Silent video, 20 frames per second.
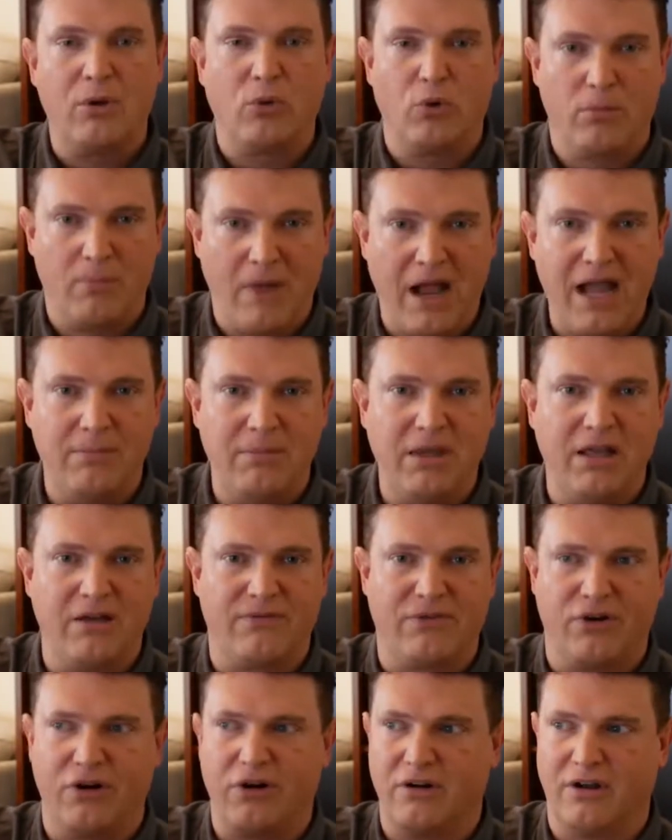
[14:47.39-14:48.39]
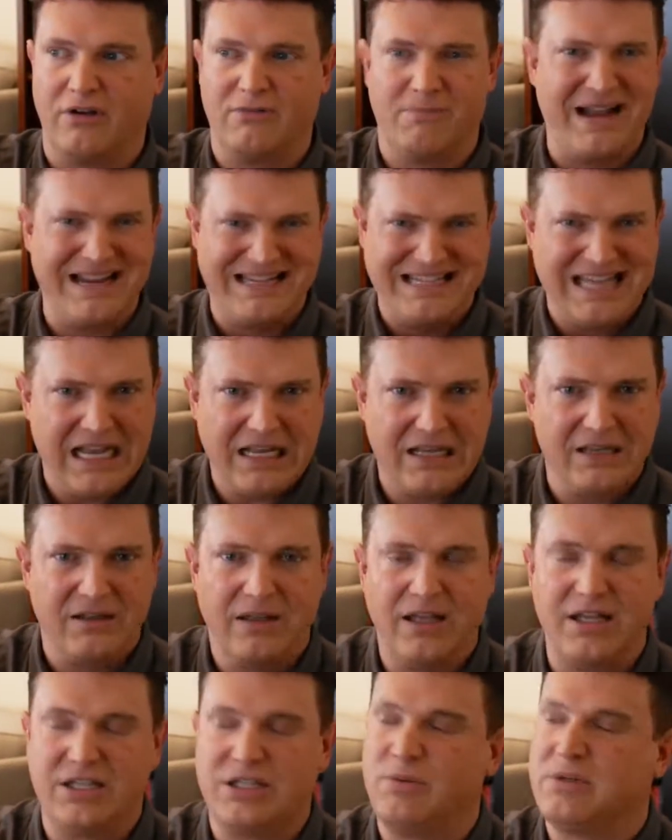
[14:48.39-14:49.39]
It would remind me of my dick,
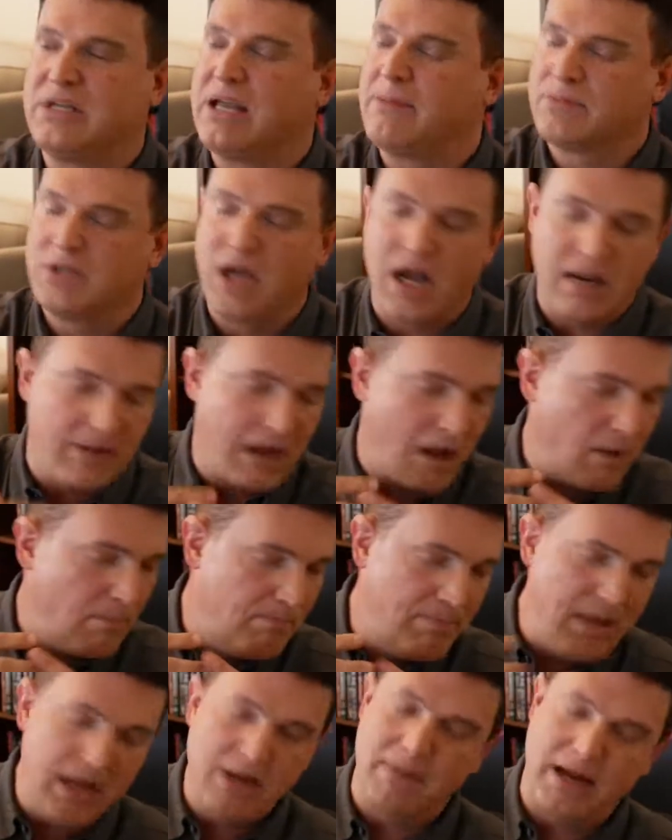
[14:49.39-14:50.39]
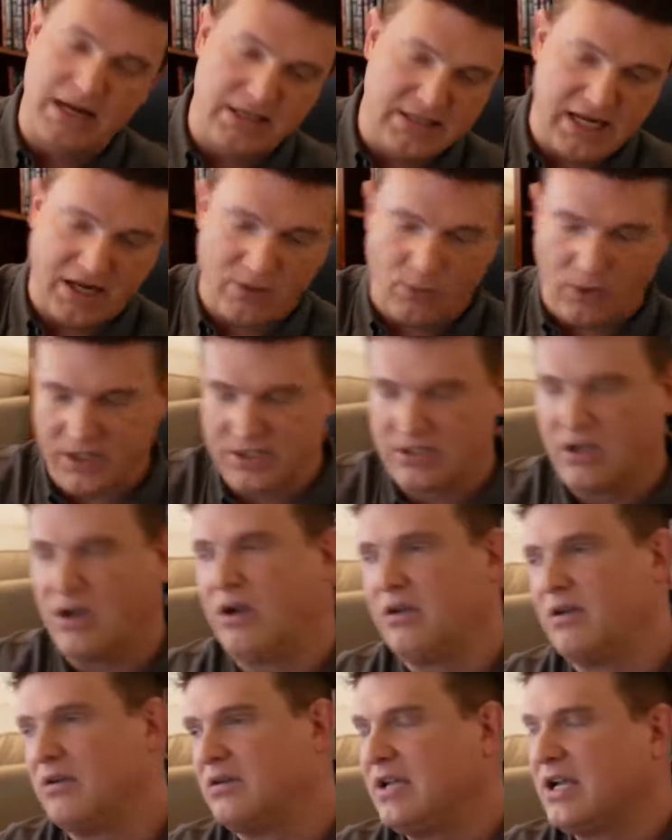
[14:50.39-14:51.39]
and she would kept talking about how big my dick was.
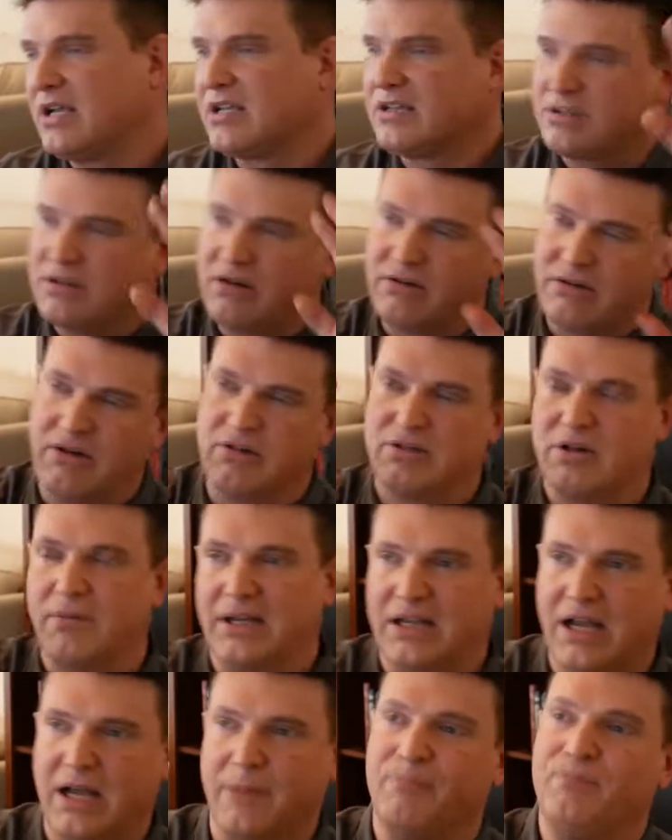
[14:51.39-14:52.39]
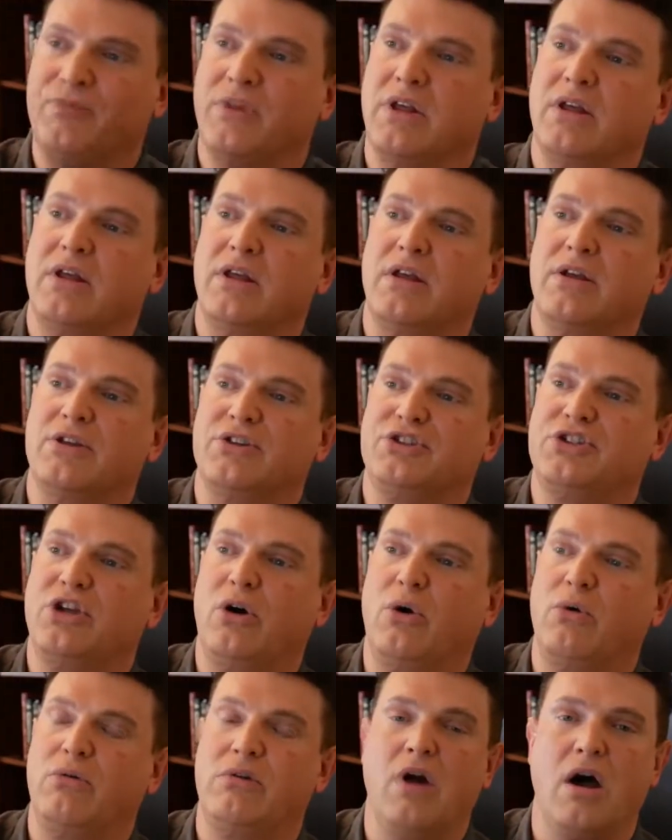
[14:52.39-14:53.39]
Oh, your dick is so huge. Oh my God.
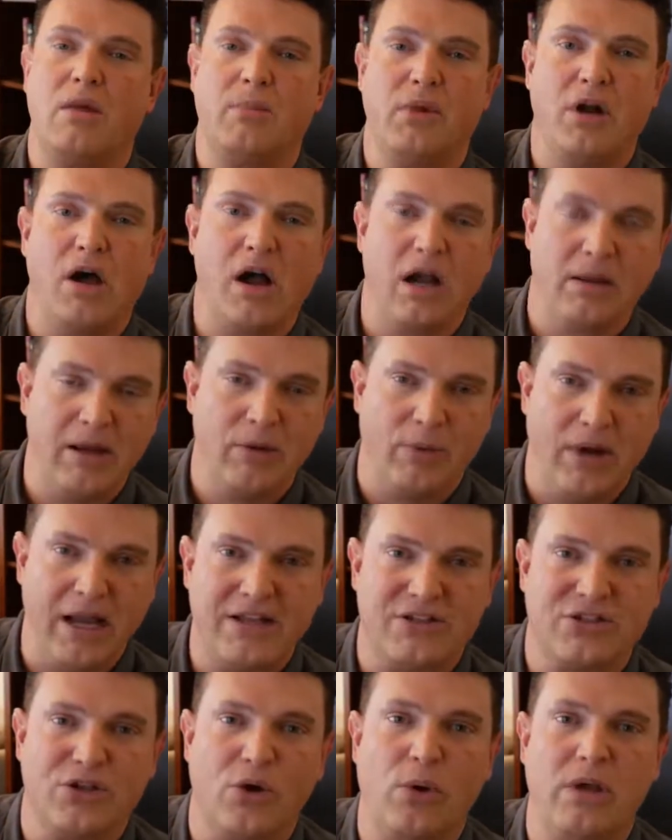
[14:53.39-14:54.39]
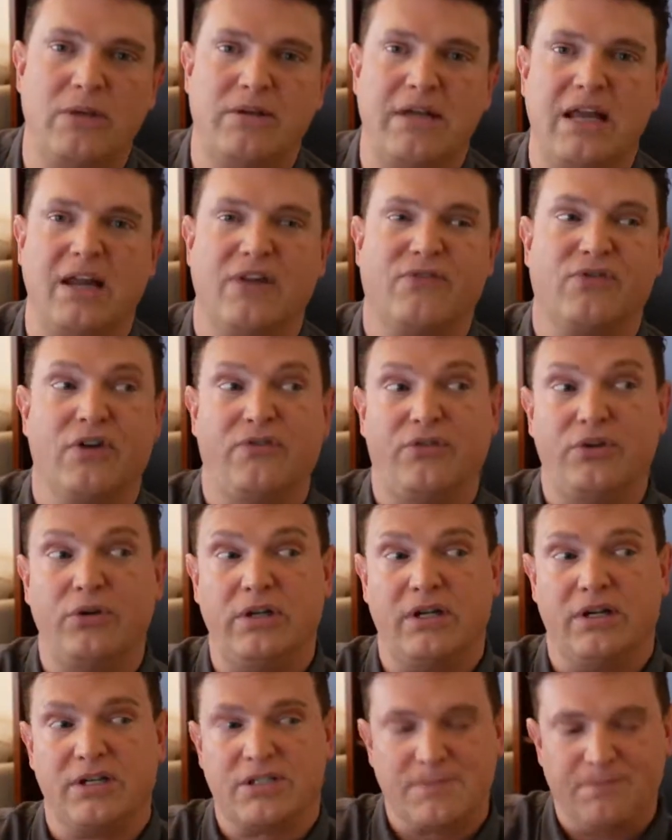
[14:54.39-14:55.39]
So non-monogamy, right? So we dated for a few
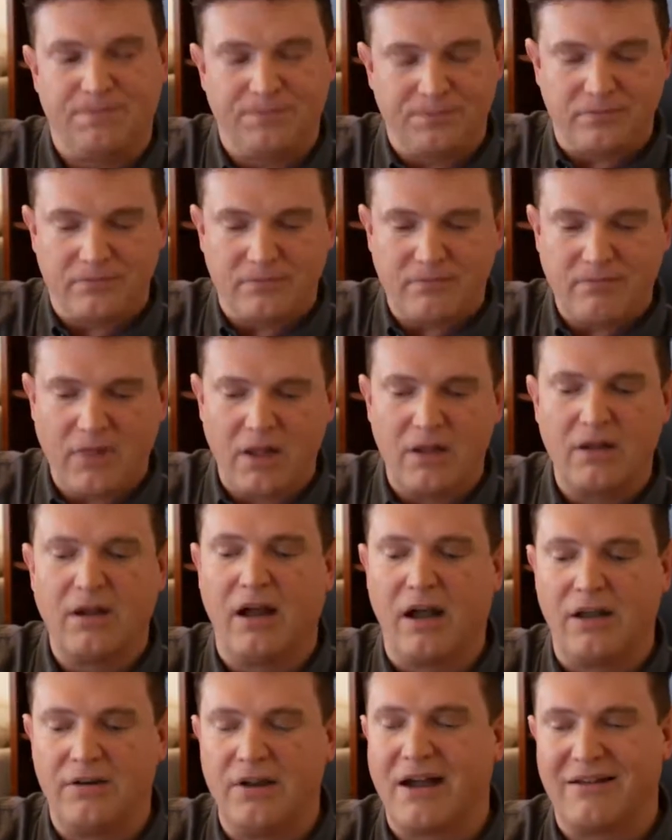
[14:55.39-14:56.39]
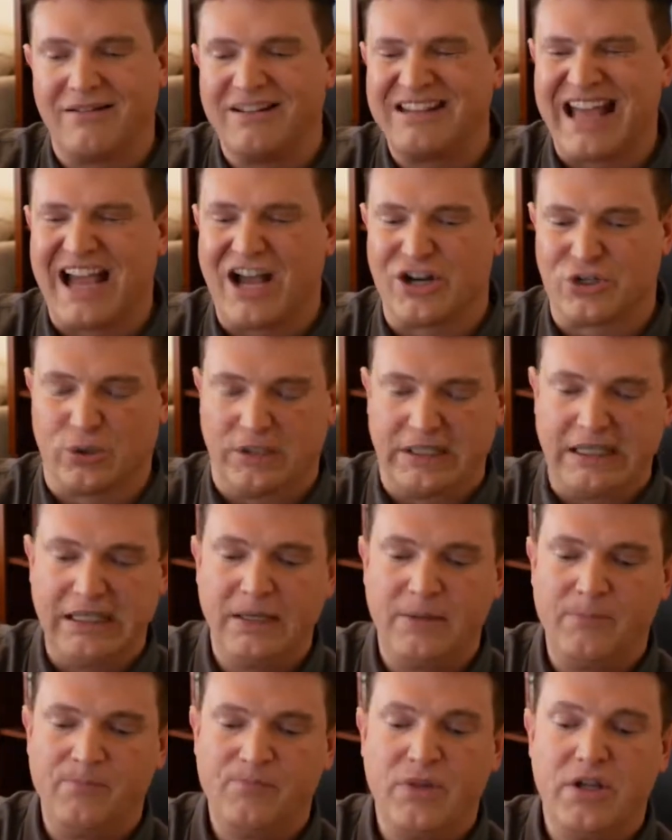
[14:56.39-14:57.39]
years, not casually.
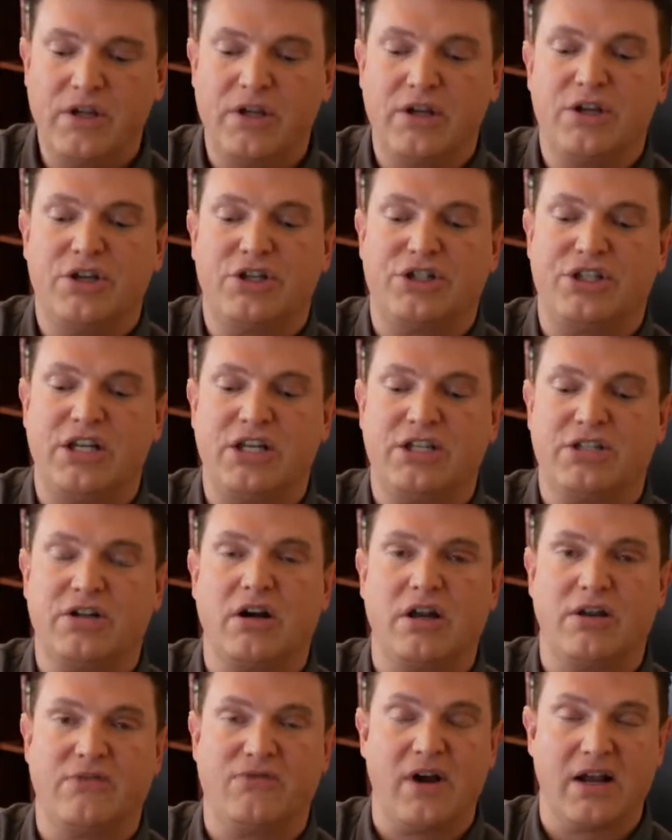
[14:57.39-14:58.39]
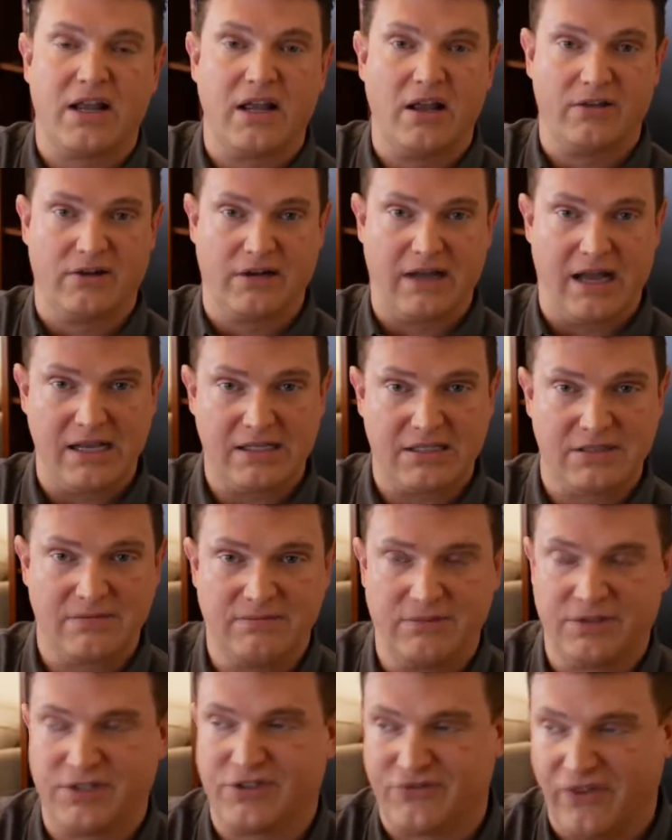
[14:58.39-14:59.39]
She started fucking other guys,
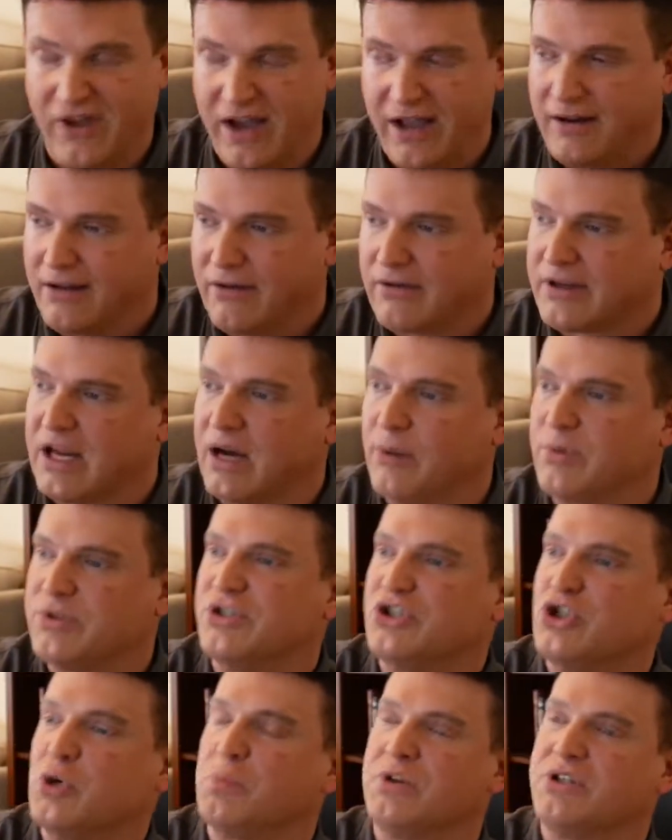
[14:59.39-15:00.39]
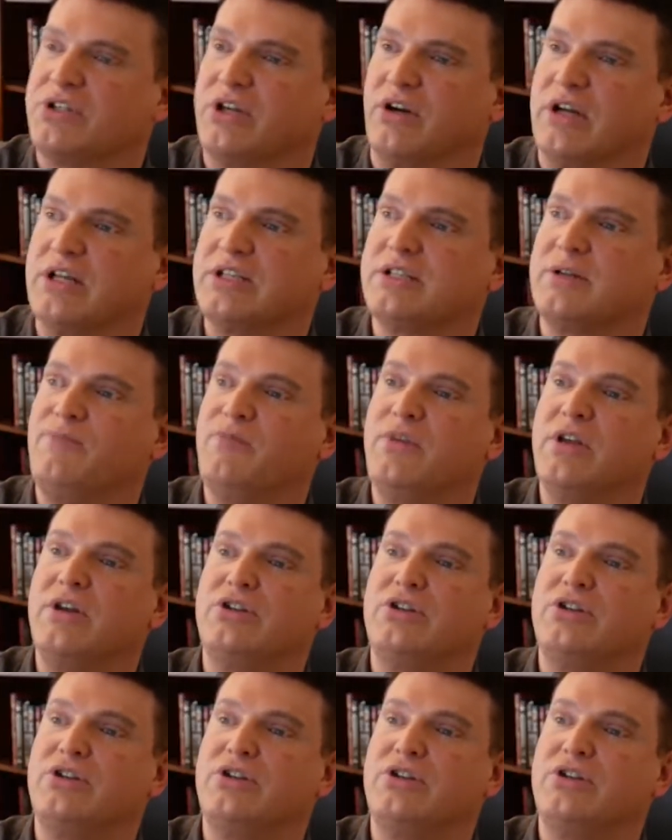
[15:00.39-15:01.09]
which is fine. I don't care. It wasn't super serious.